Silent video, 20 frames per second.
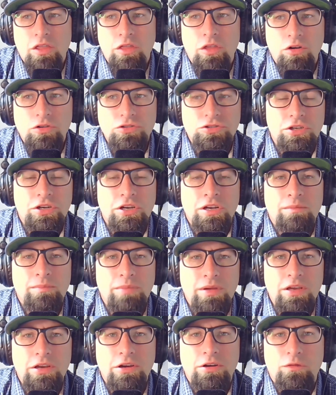Those are going to
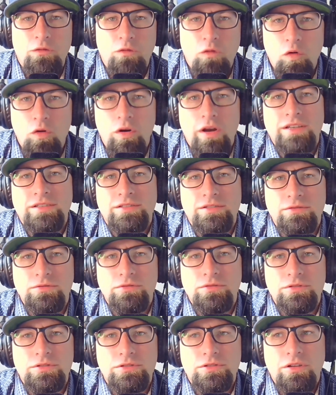be your 4A
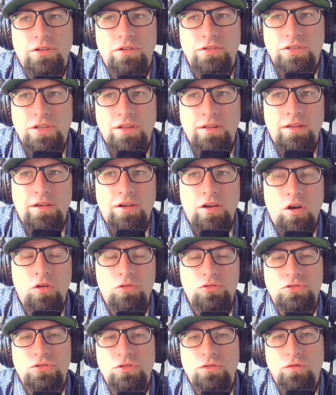schools. So those are the
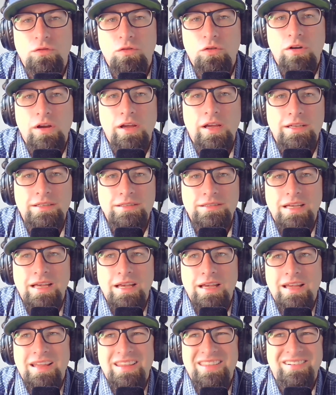coastal 4As.
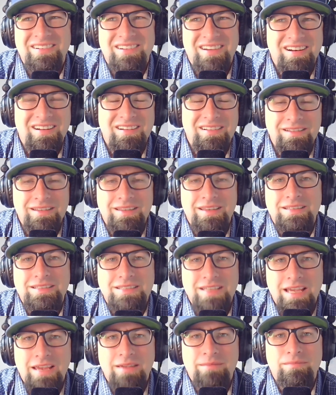They're not all in the
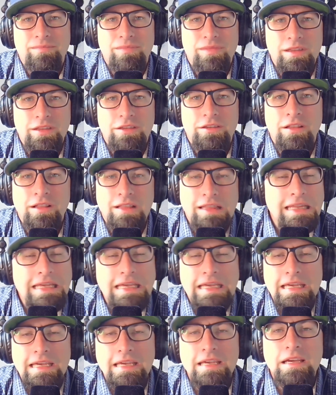same
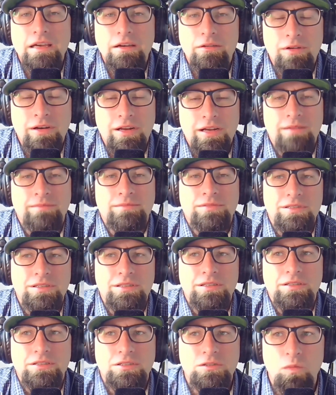league when it comes
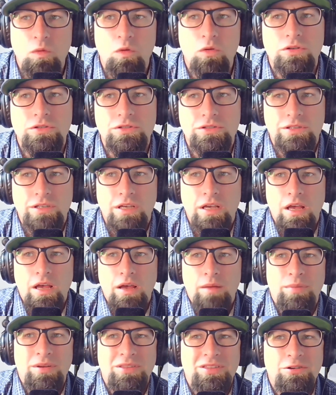to sports,
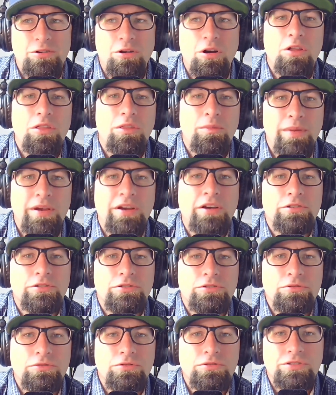but they're all the bigger
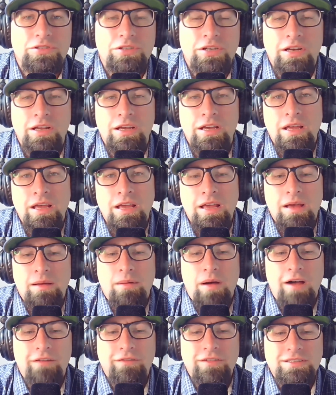schools. They're going to
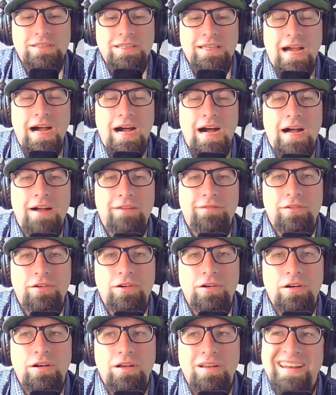obviously
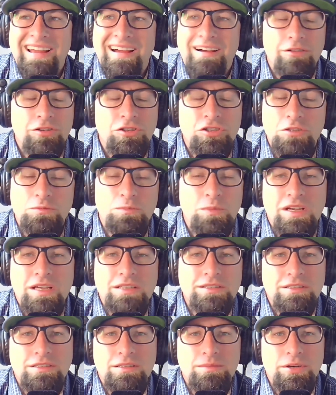offer. Now, just
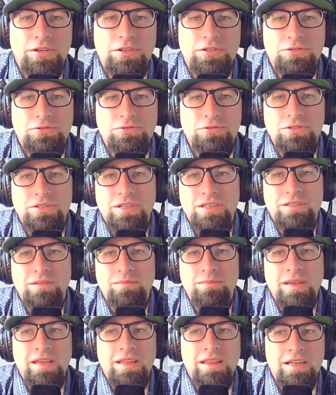because it's a bigger school
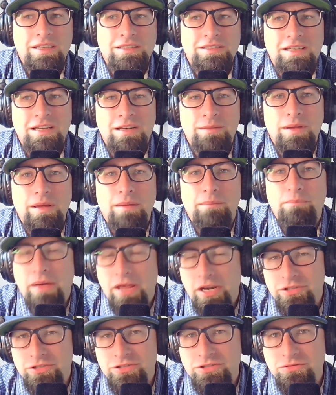doesn't mean that it's going to be a
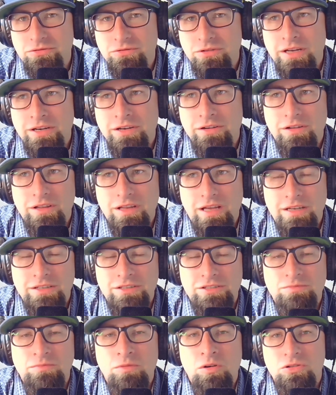better school. I know a lot of
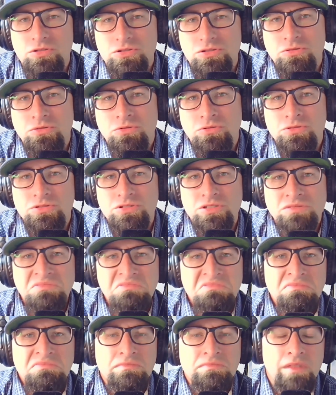small schools
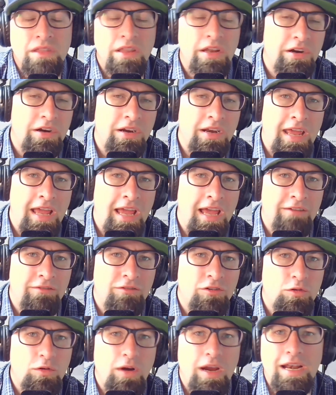that are going to have
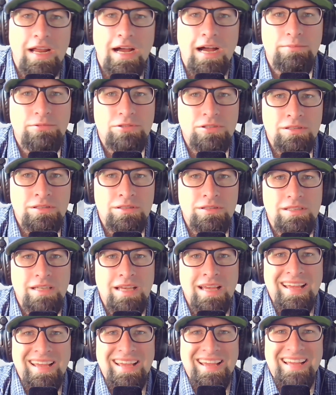great options.
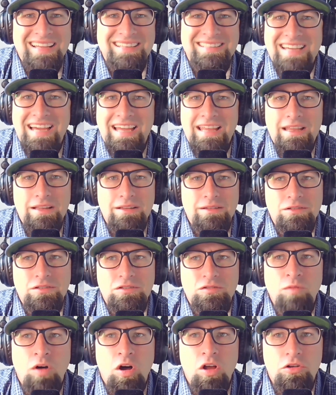It's got
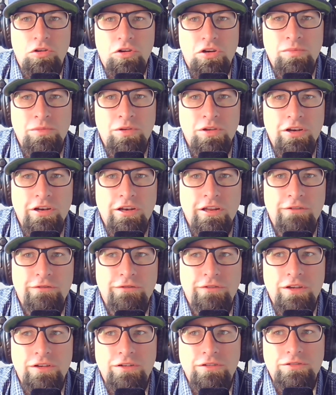smaller community
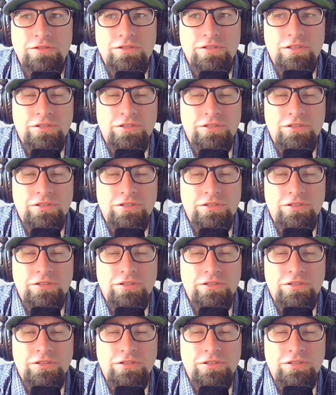feels.